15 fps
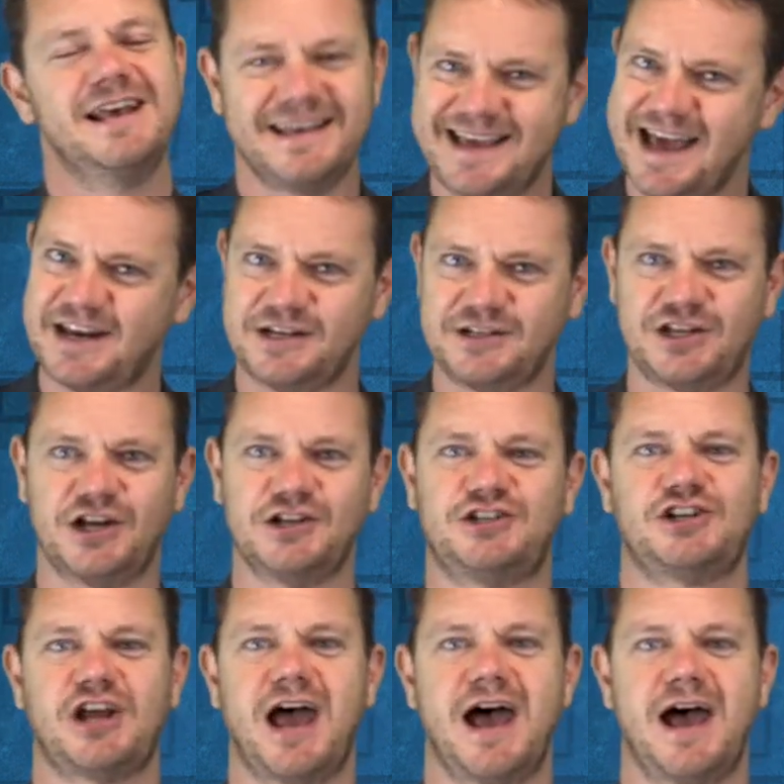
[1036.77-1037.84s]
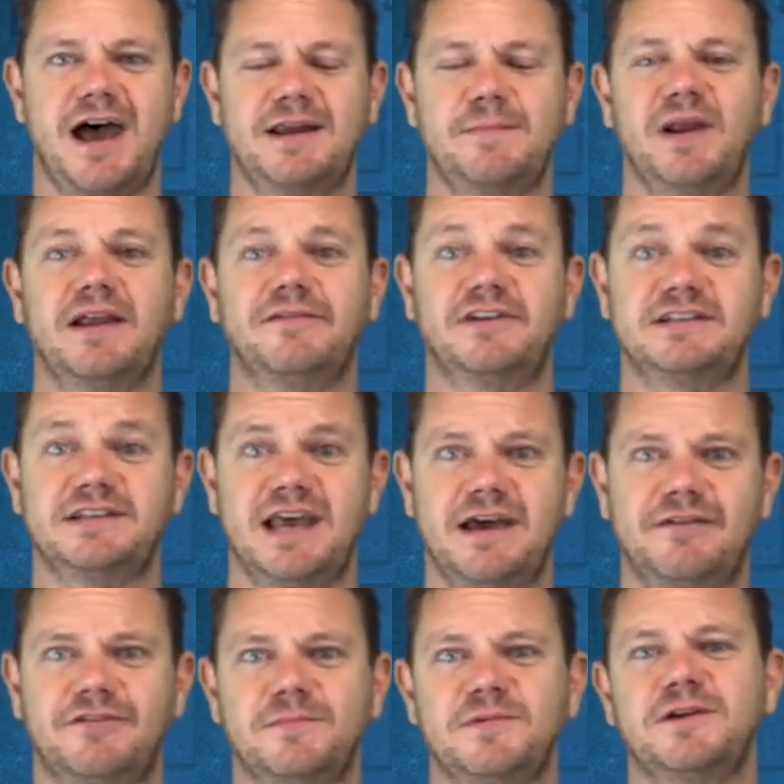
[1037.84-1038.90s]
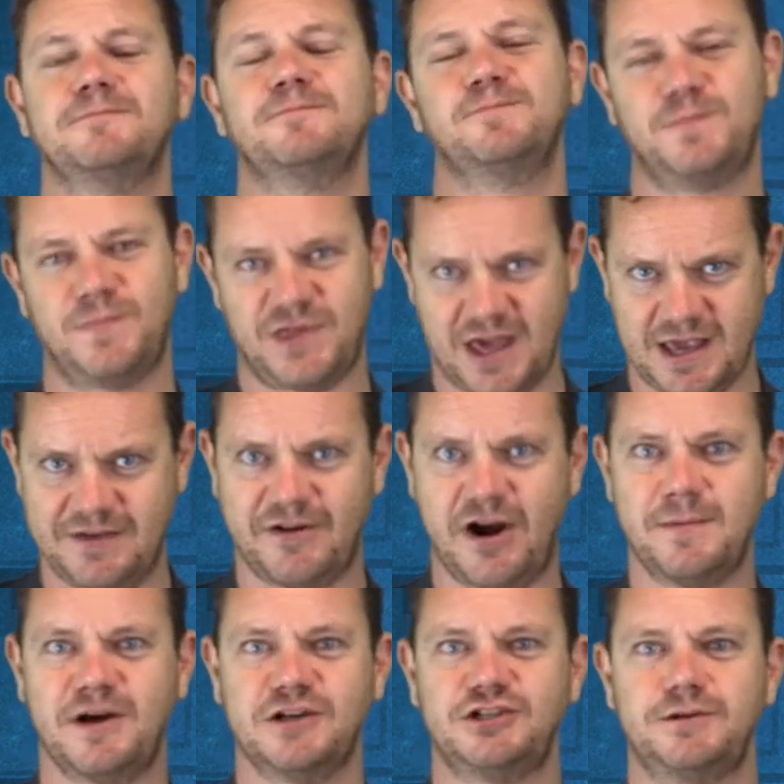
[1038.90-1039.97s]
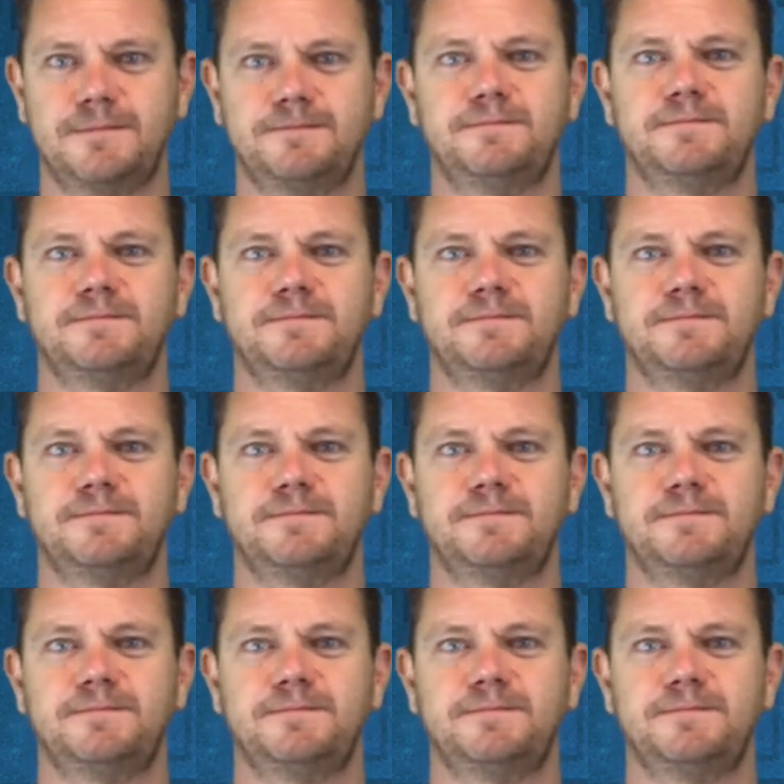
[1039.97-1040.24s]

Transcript: Get in touch, and it'd be lovely to hear from you. Thank you very much.